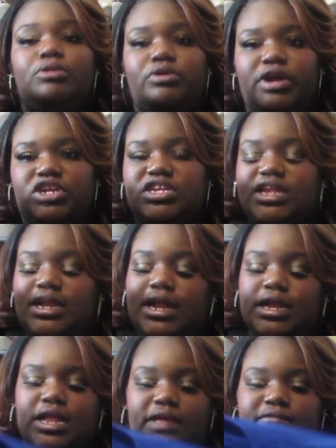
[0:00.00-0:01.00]
blue, I should say,
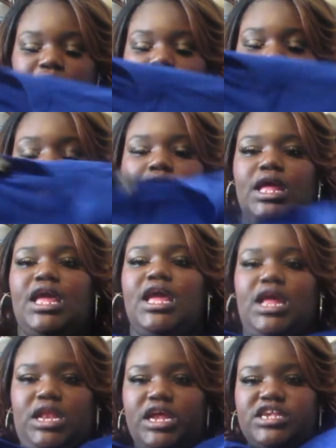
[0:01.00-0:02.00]
not navy,
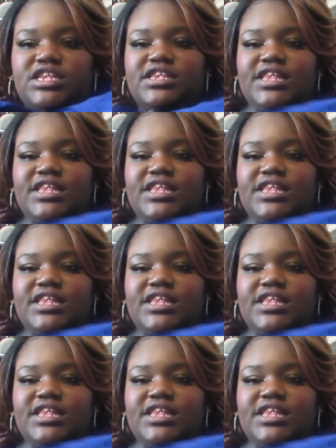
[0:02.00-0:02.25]
and it's the